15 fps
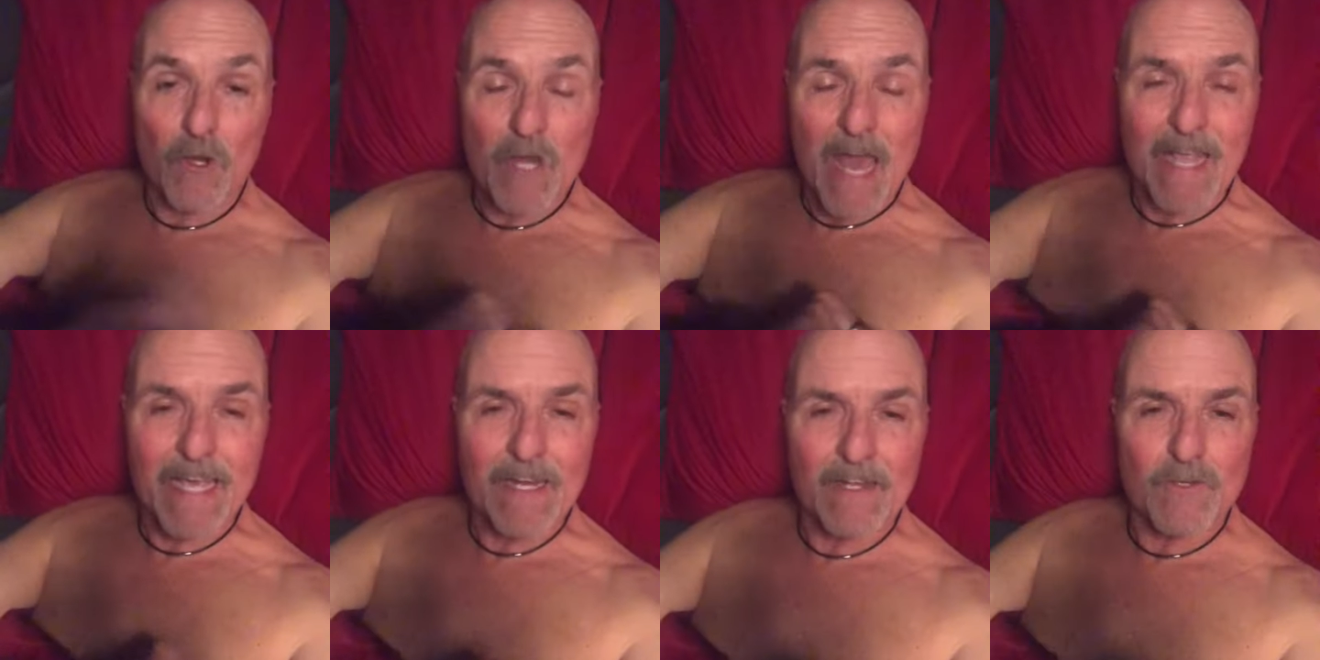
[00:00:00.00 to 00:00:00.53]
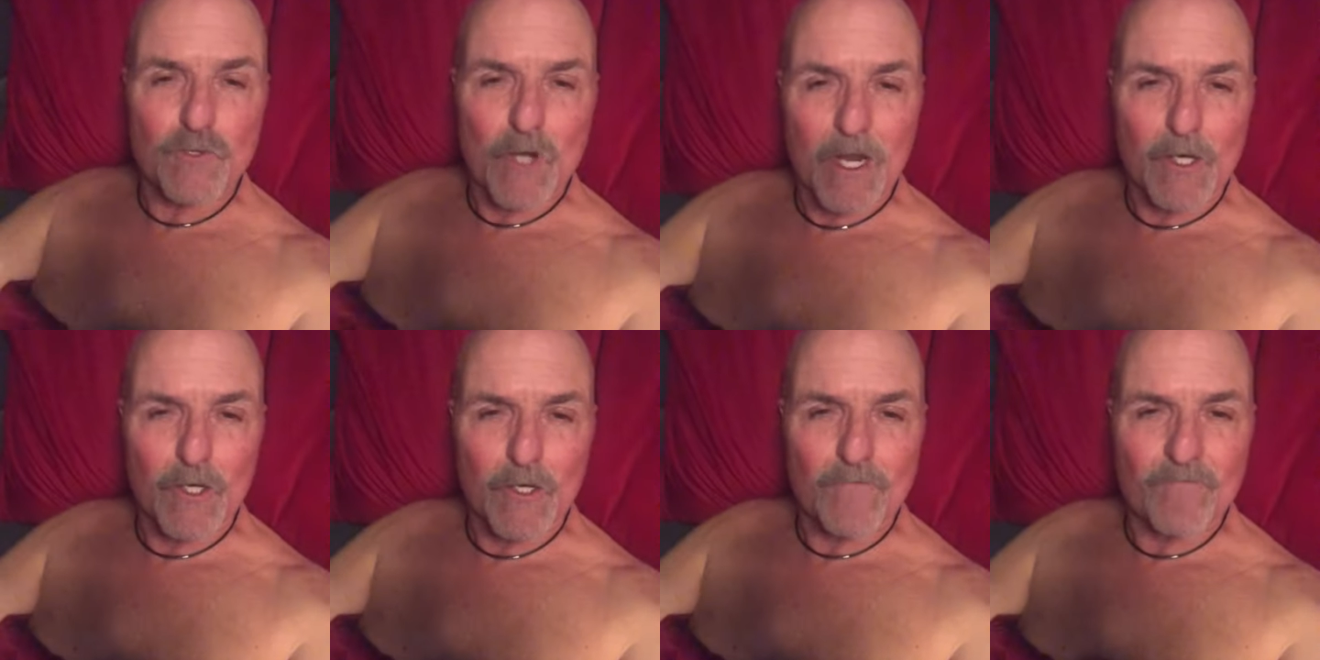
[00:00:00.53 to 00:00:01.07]
naked
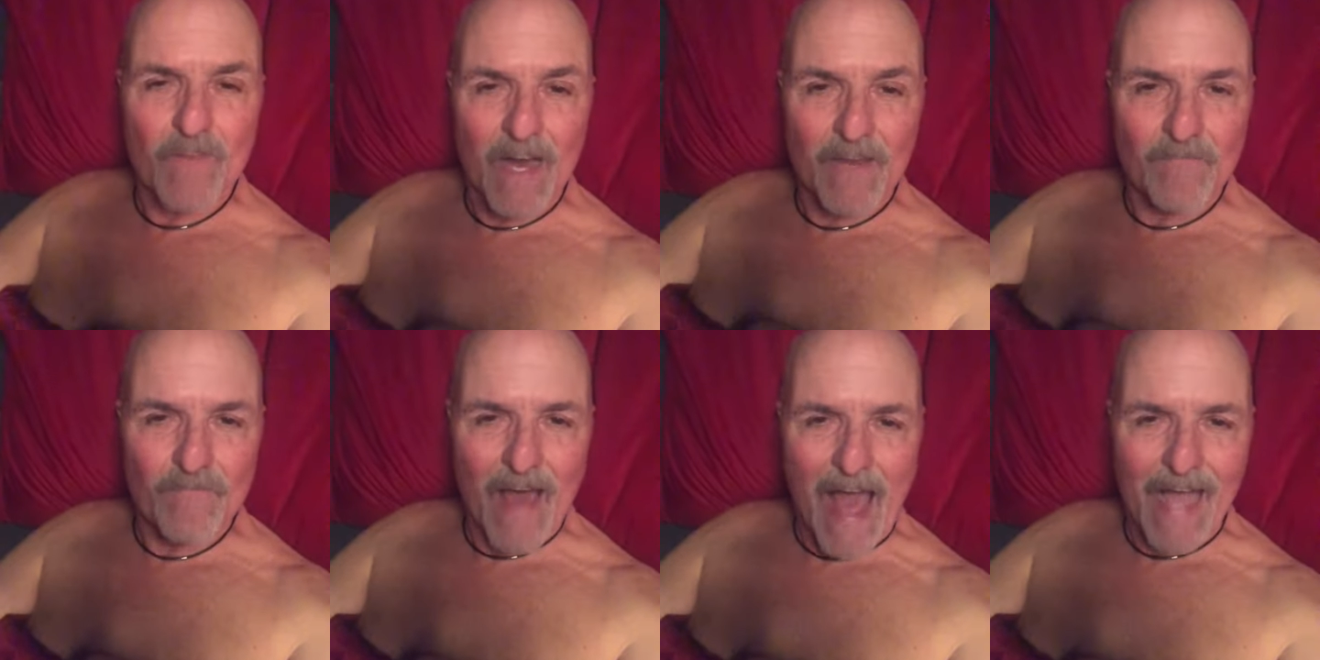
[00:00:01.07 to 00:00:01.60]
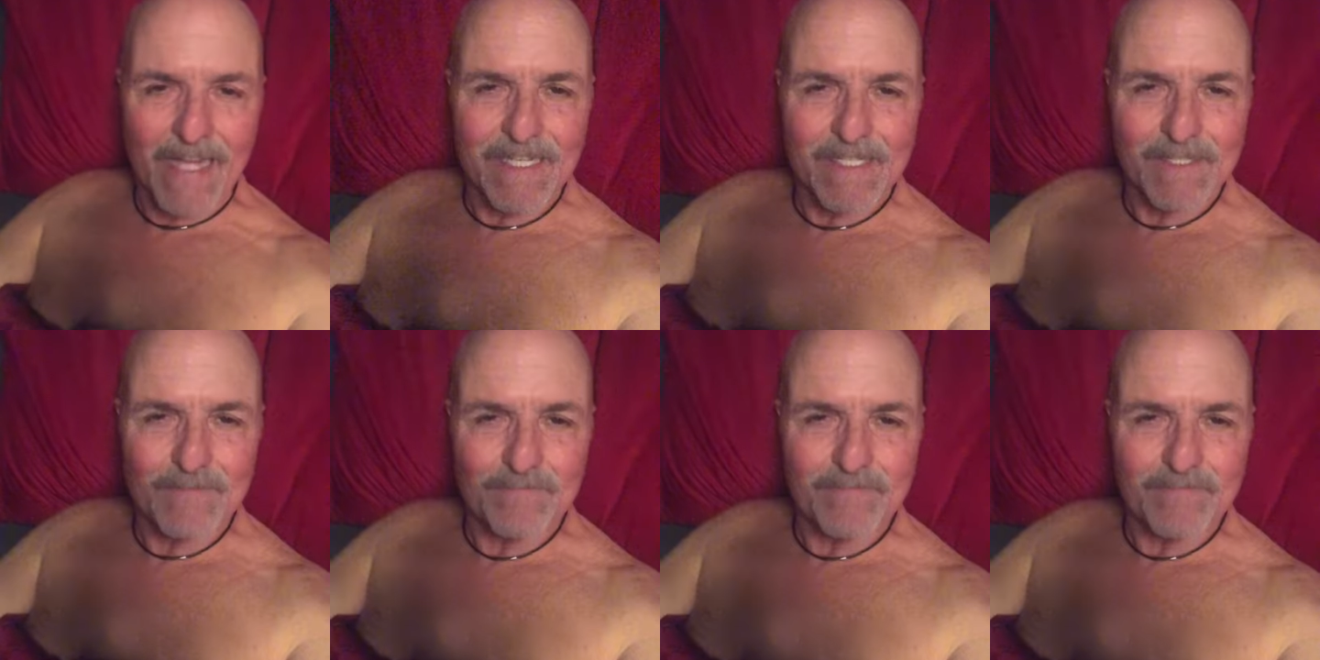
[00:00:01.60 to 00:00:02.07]
trucker fun fact.